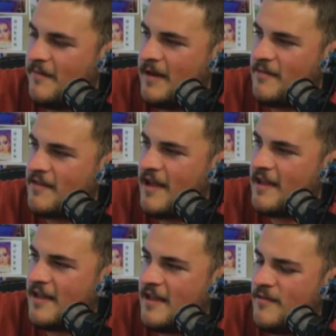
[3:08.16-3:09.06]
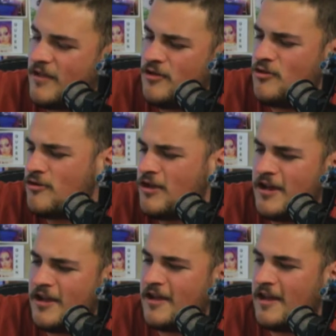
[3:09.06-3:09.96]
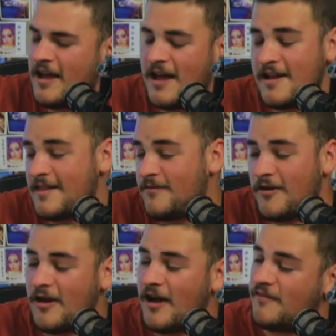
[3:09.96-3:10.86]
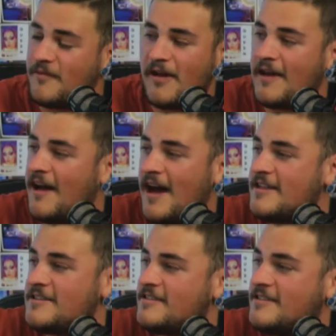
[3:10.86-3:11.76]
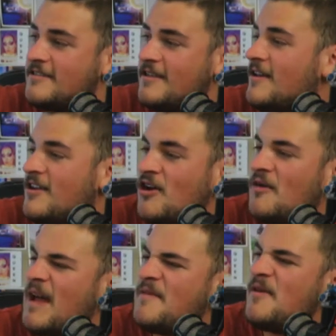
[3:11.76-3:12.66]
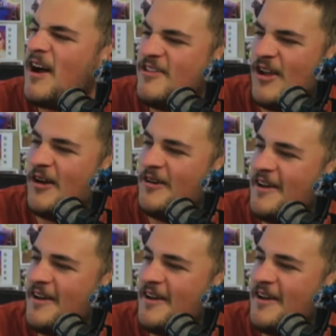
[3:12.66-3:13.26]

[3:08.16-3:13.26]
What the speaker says: when it was like he was like you don't get it, and that's fair enough. But like you know what, maybe I don't.